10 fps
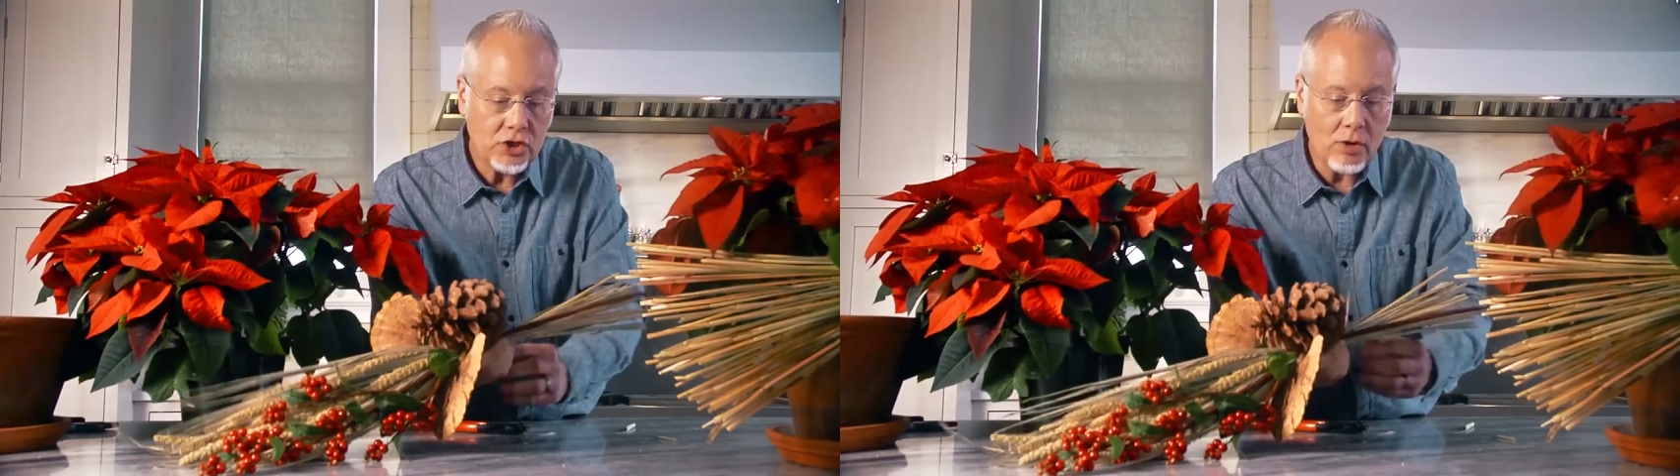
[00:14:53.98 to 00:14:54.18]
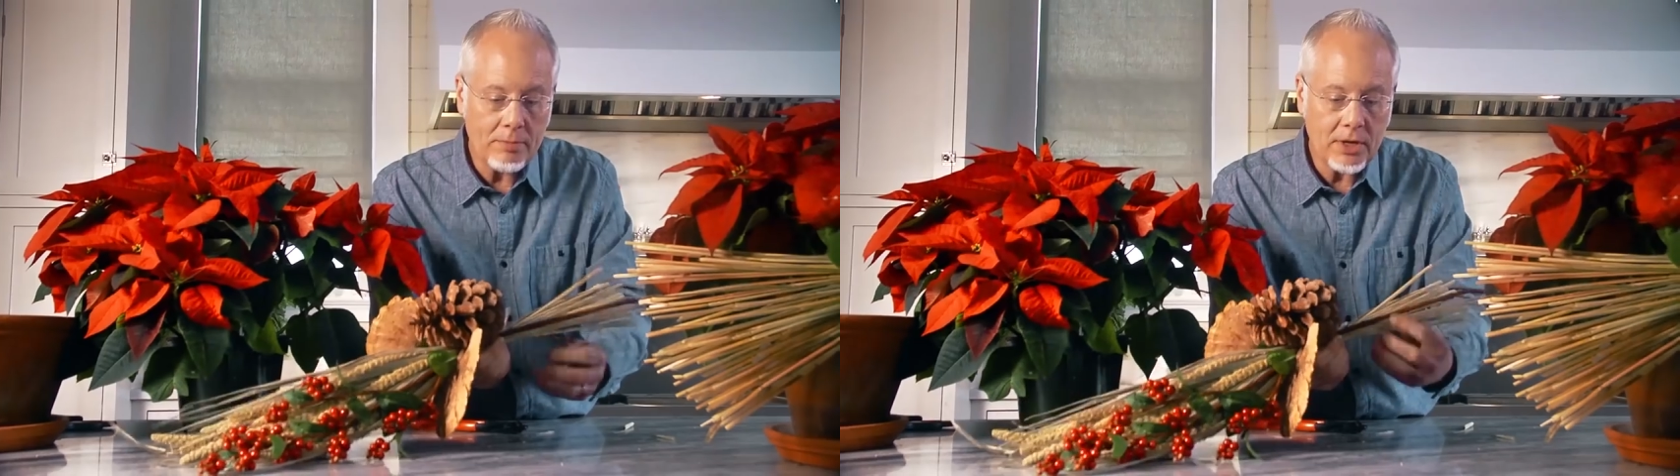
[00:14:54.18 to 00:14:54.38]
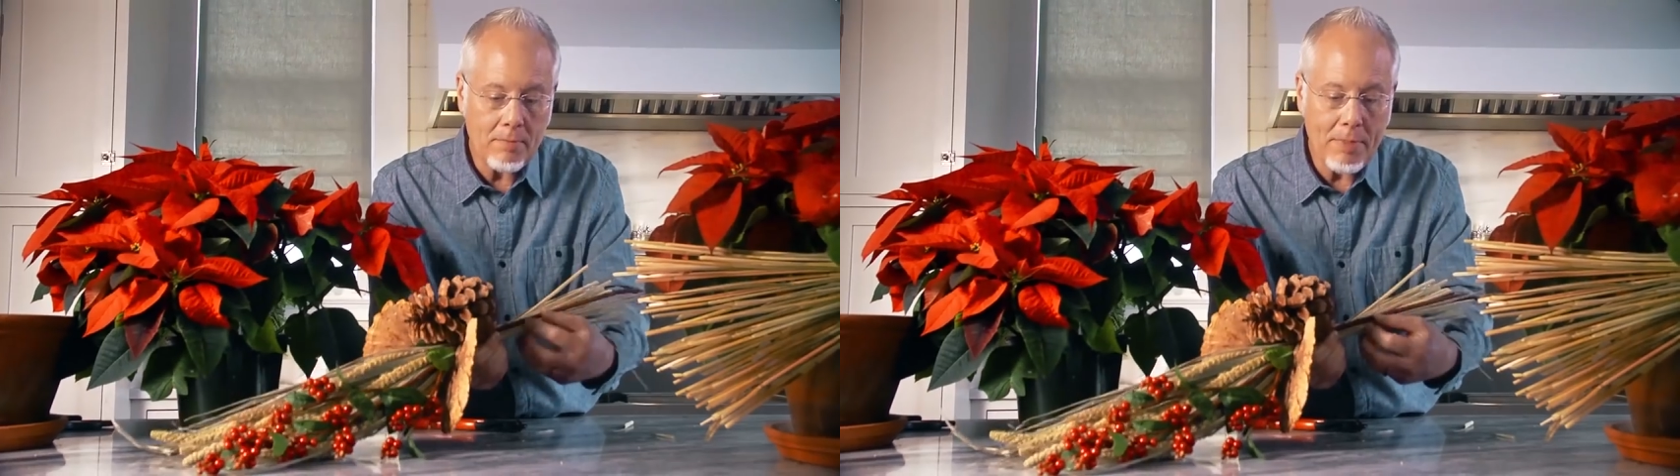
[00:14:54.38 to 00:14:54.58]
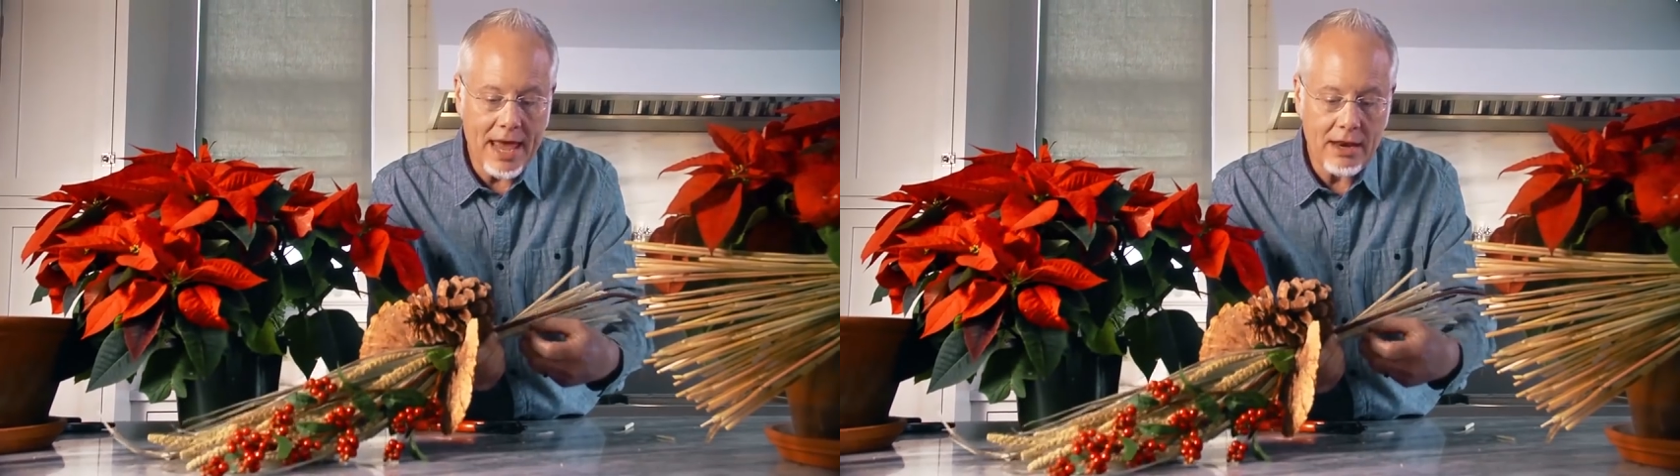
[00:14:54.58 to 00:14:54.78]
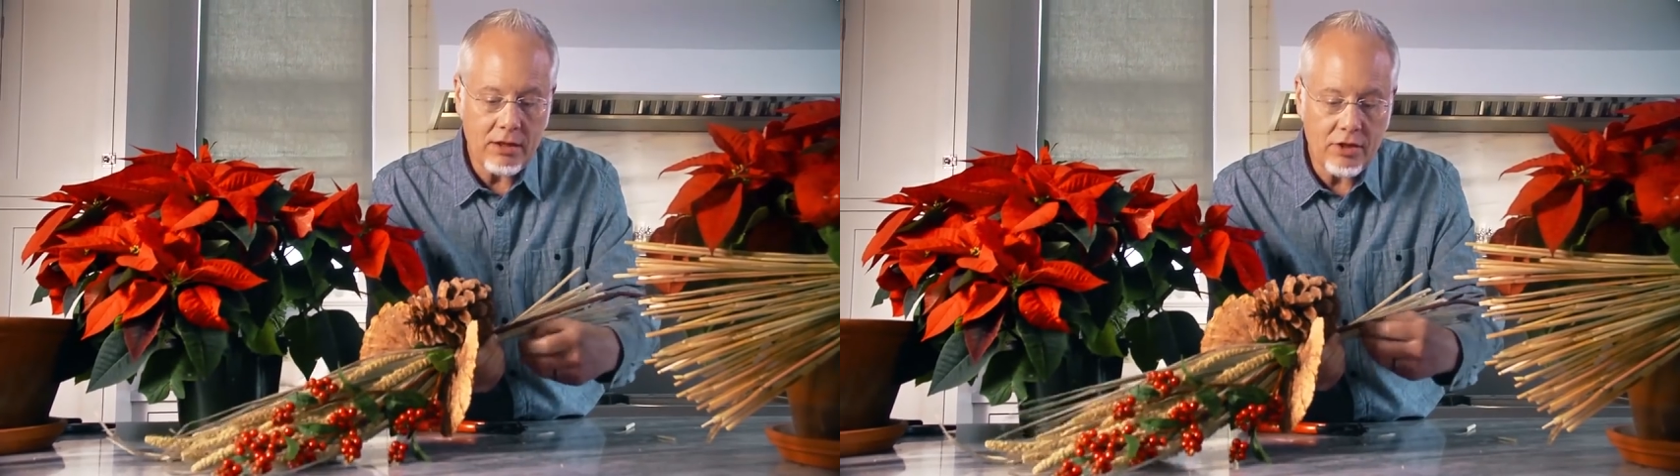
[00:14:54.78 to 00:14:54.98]
So I'm going to
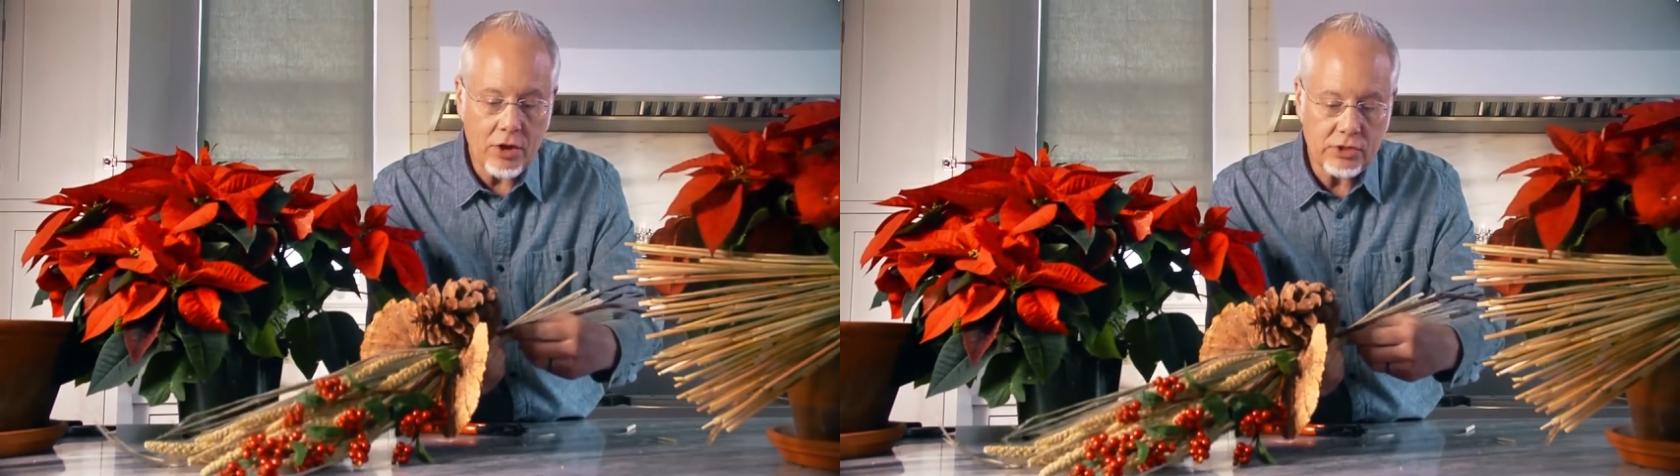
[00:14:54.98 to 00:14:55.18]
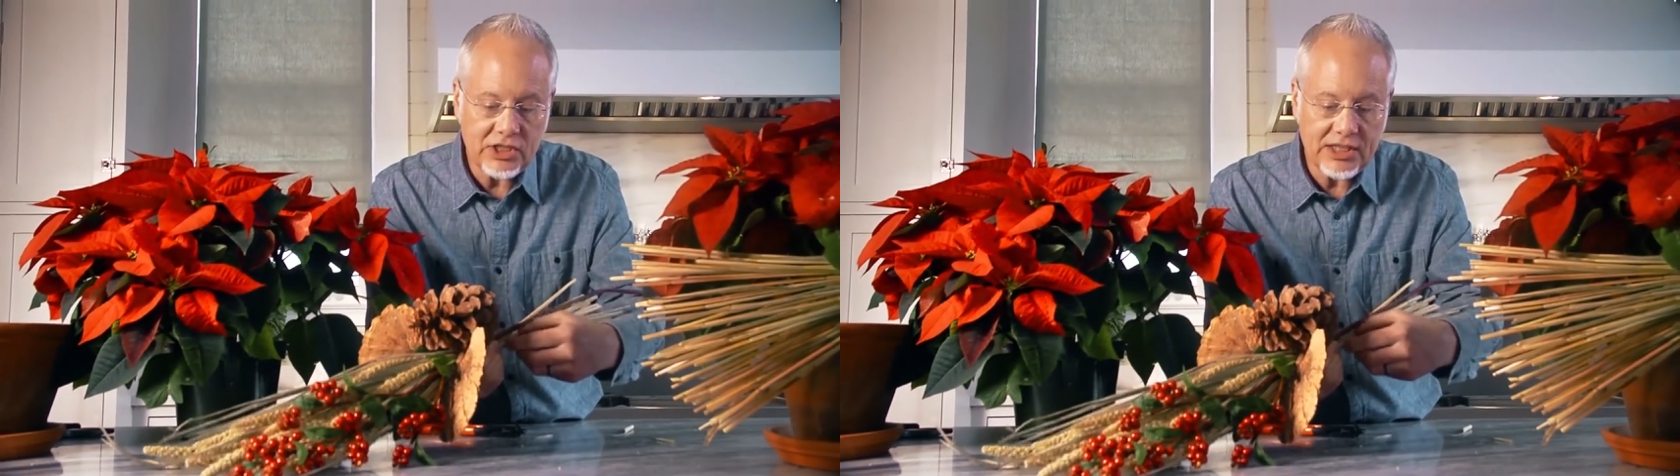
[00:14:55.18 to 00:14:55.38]
bend those